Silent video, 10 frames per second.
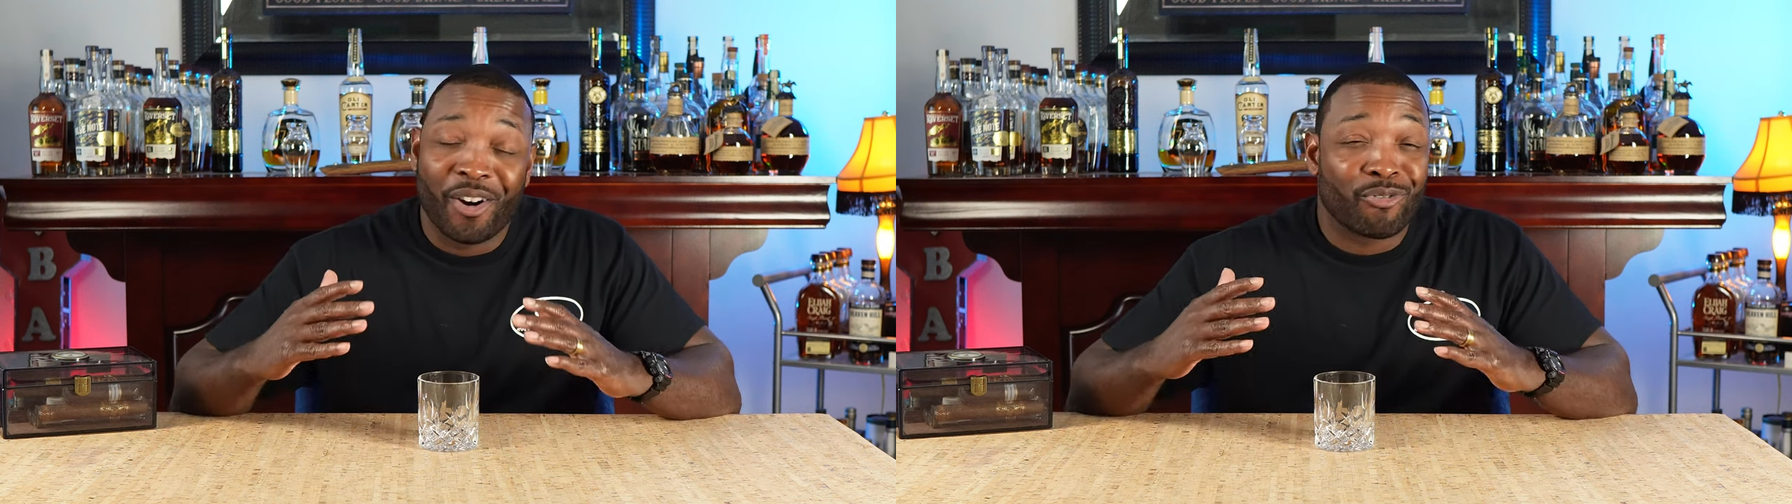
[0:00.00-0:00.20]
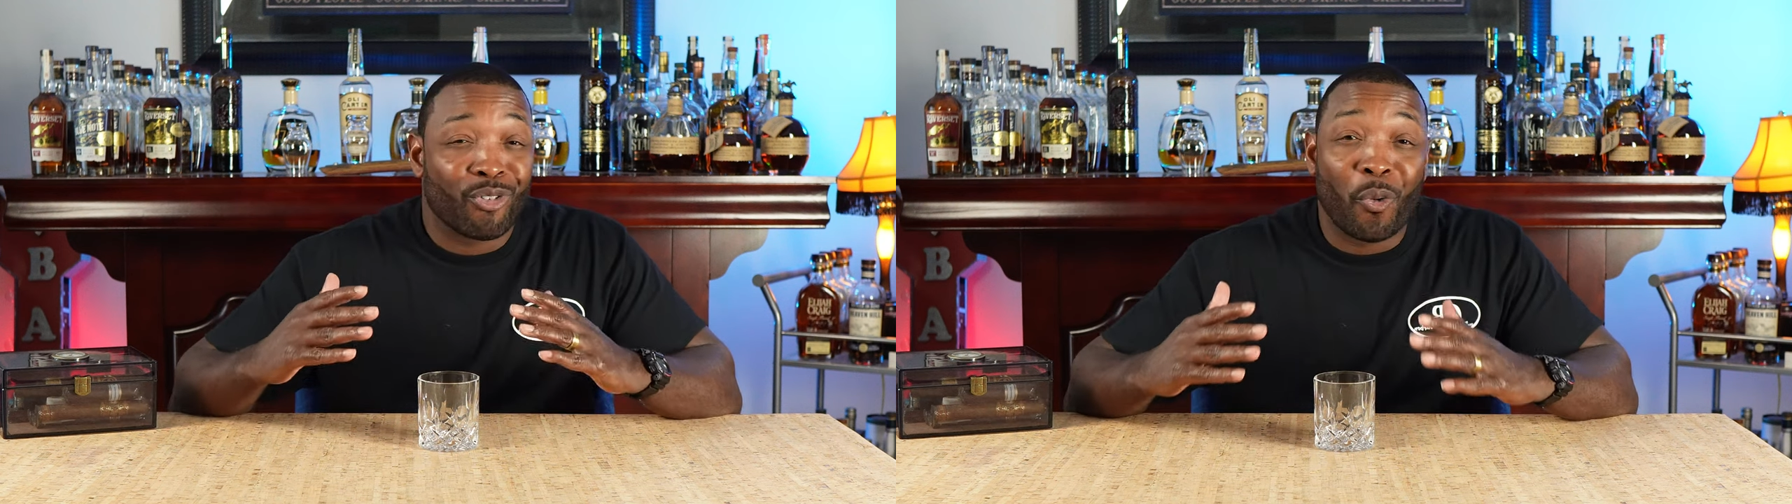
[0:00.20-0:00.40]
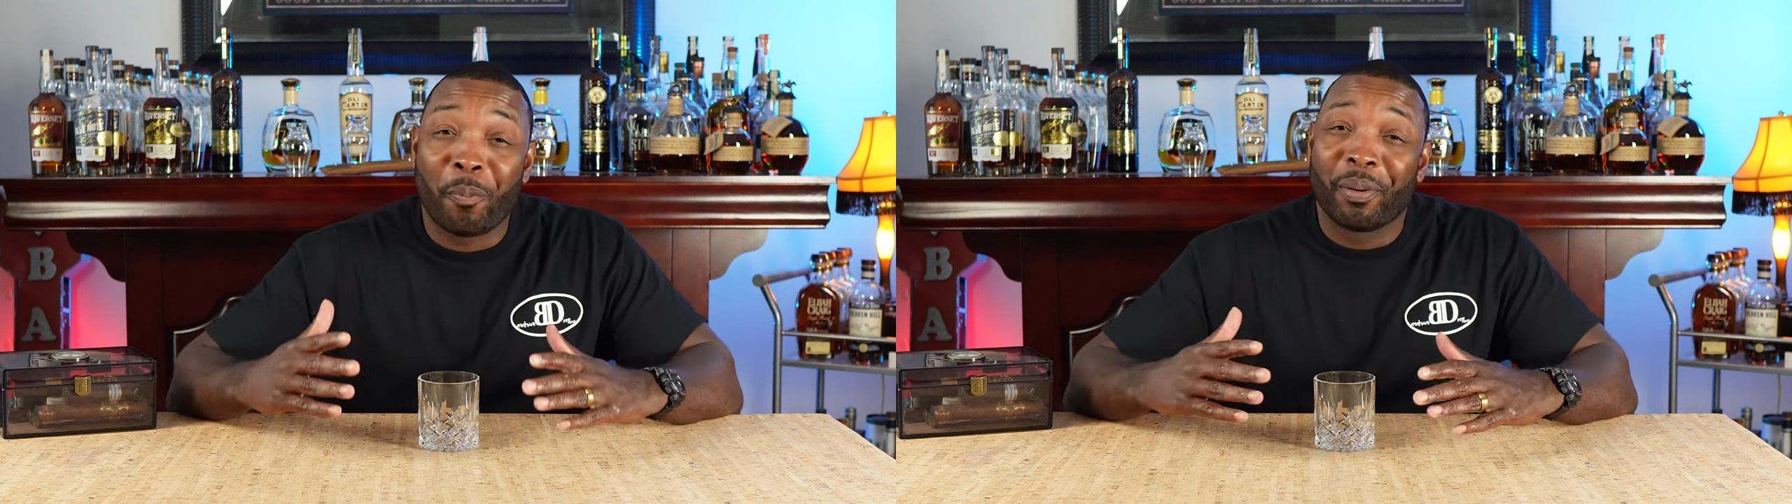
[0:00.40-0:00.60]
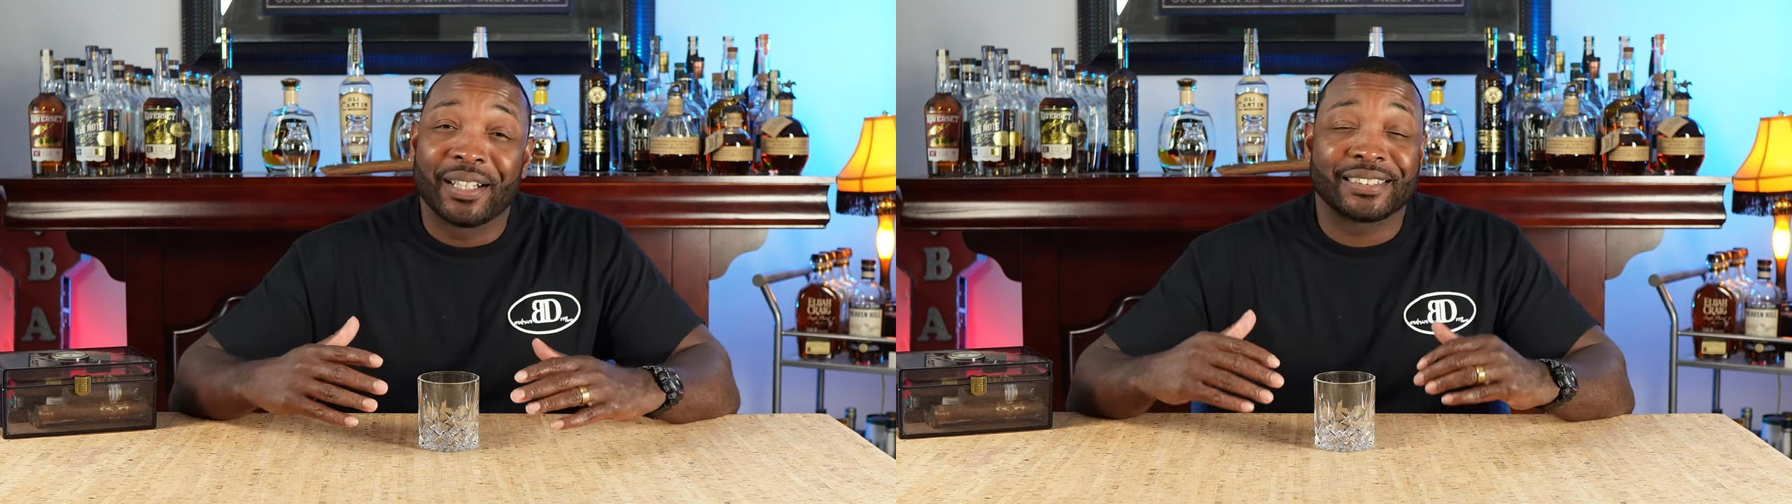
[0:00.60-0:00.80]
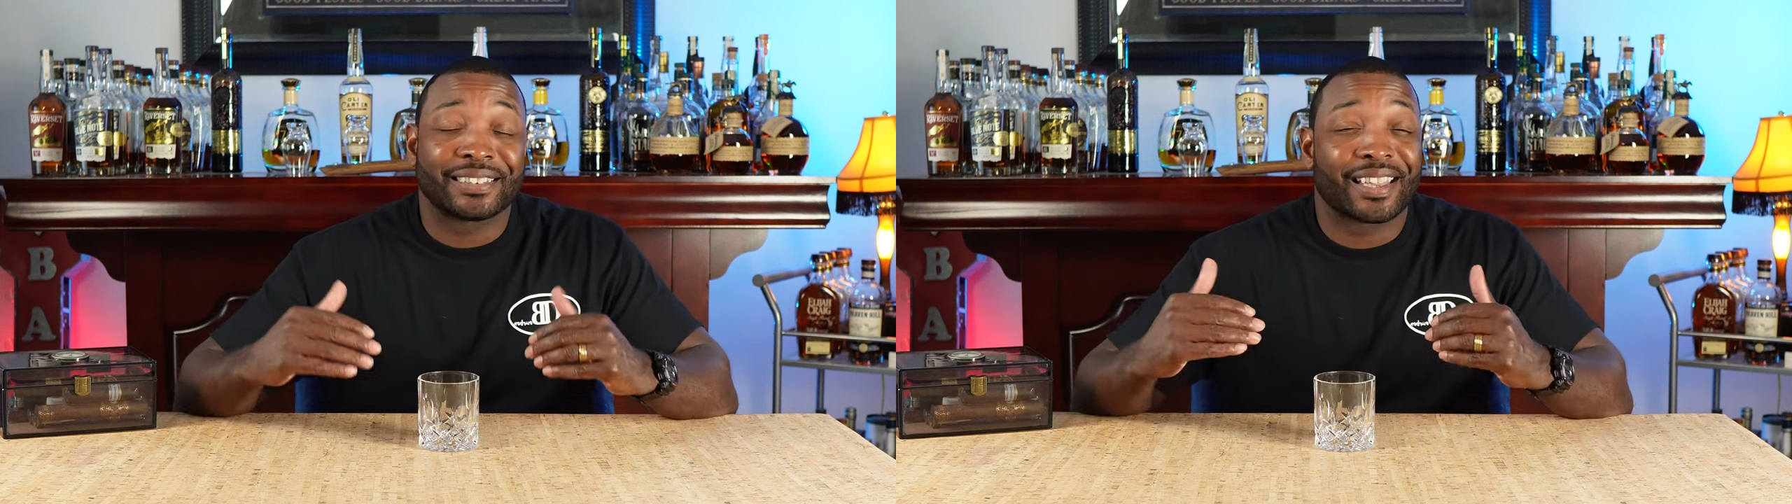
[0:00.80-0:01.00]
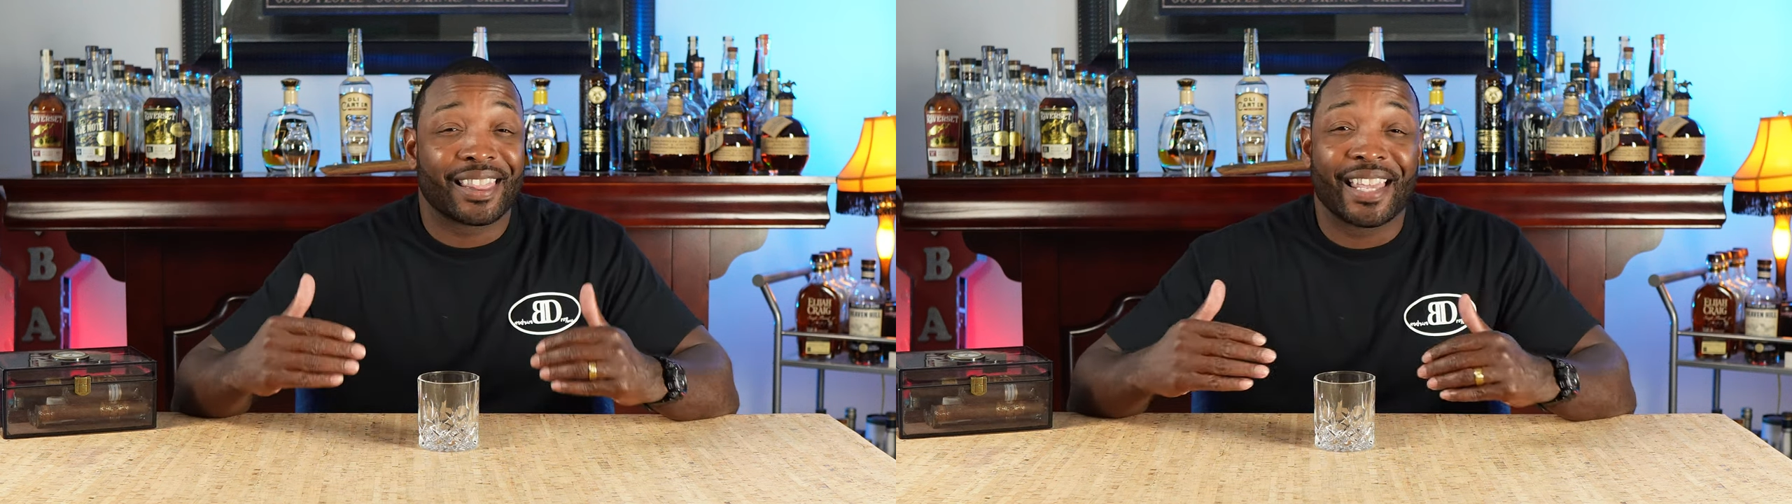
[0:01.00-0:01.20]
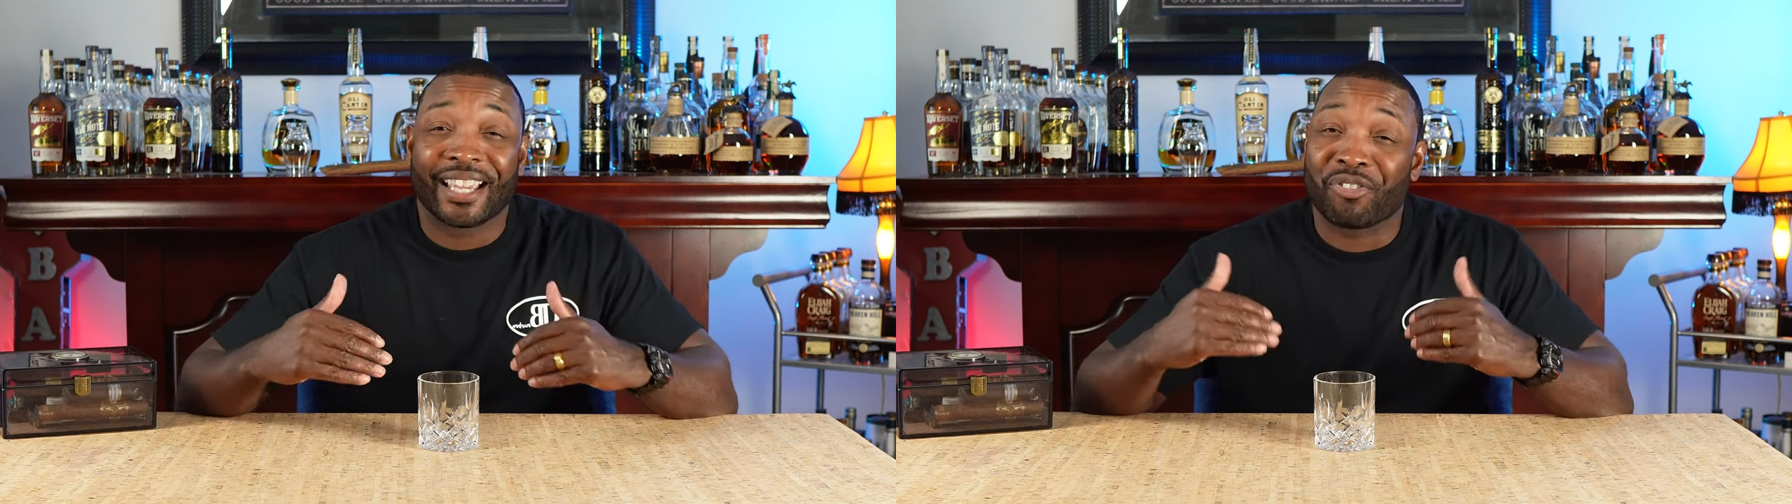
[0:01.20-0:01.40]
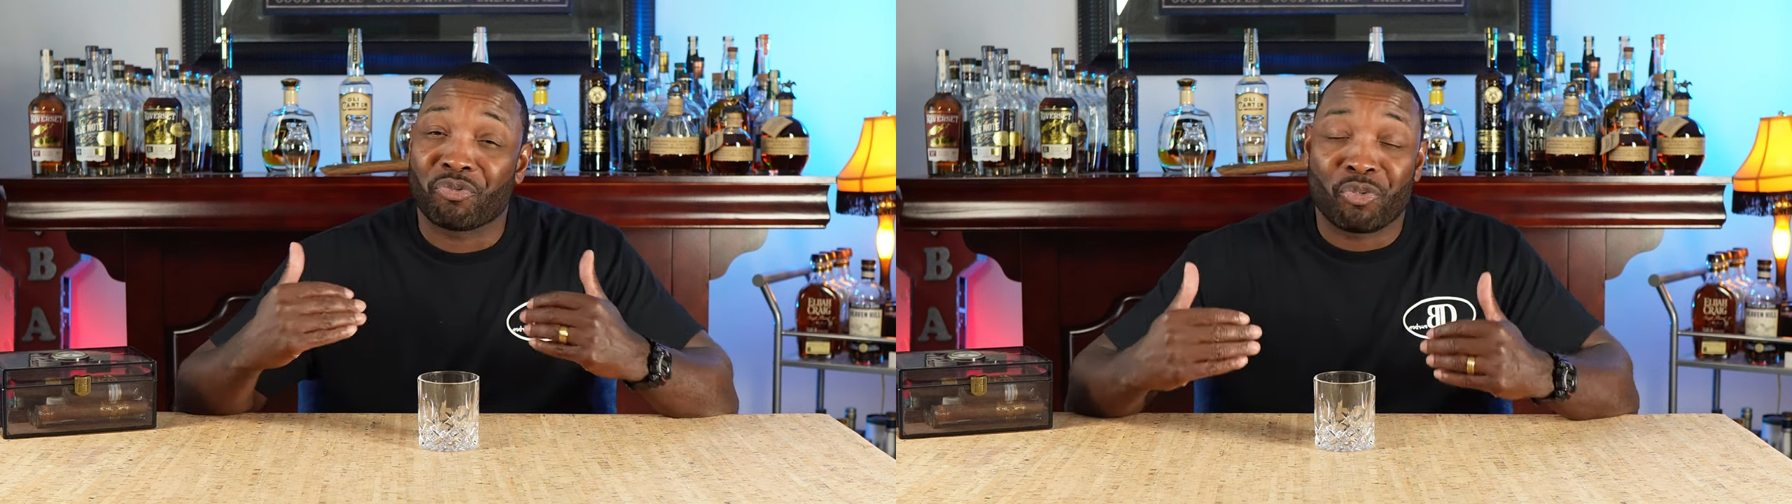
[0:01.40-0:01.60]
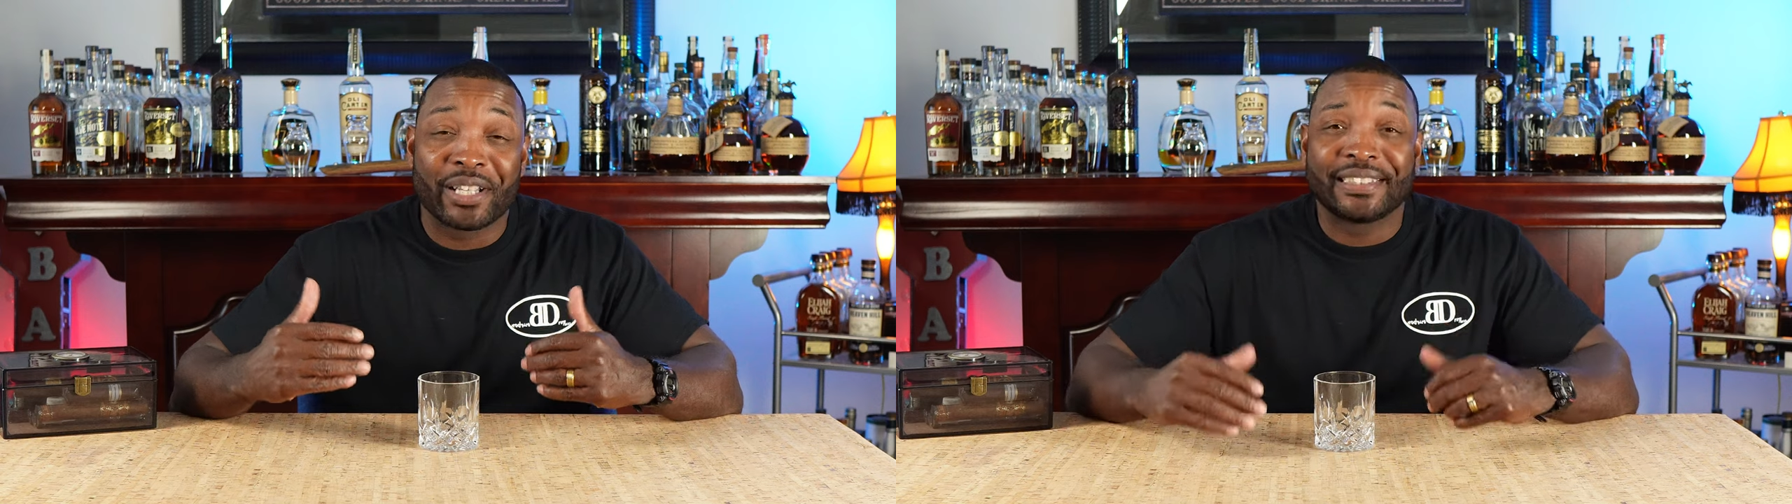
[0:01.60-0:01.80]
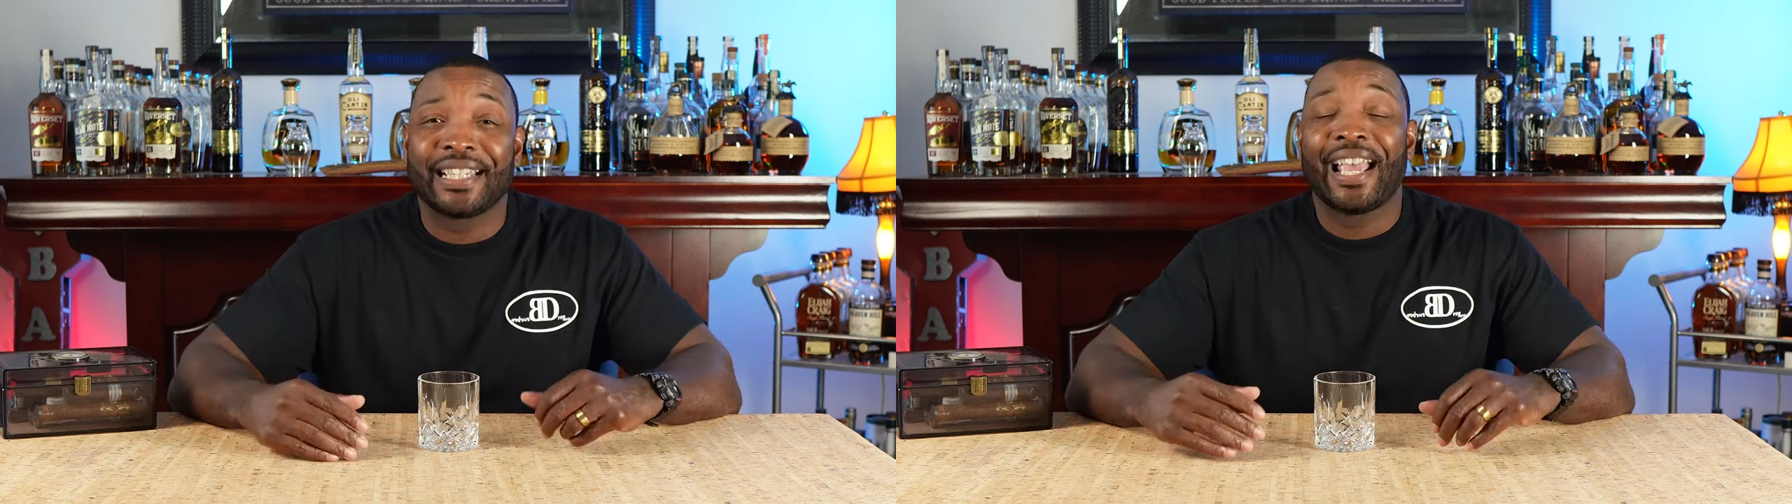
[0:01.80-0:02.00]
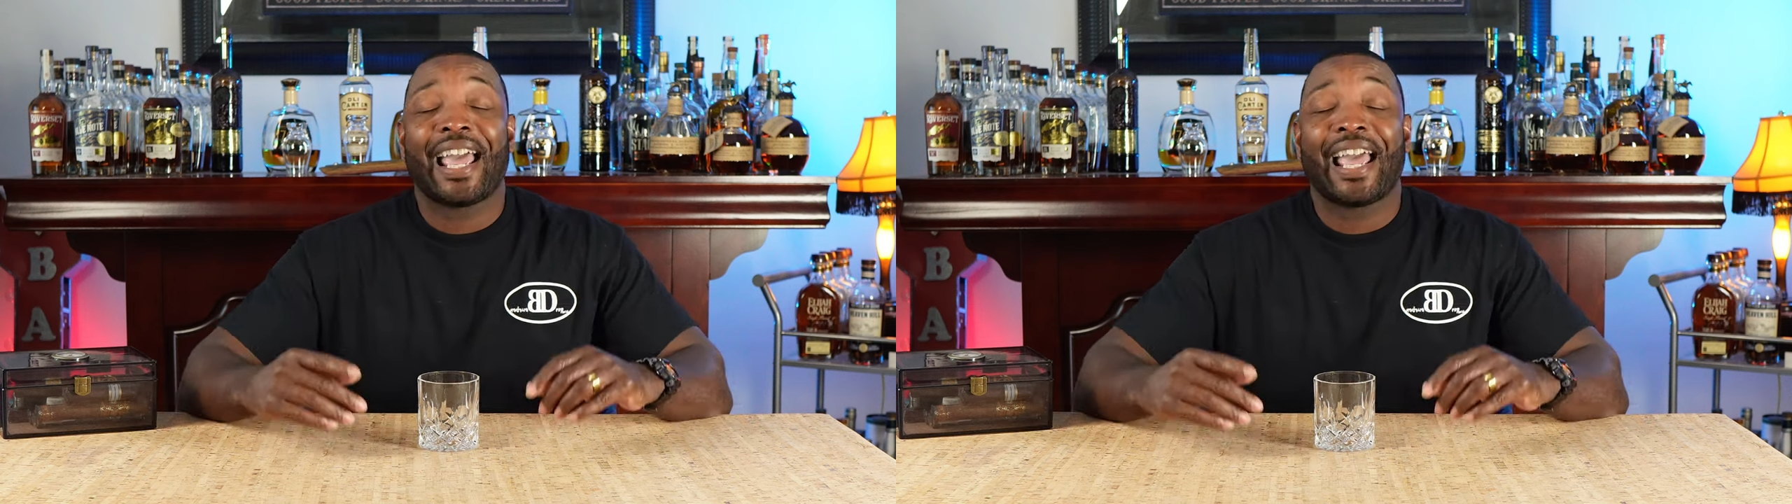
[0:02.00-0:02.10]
robust, thick, rich,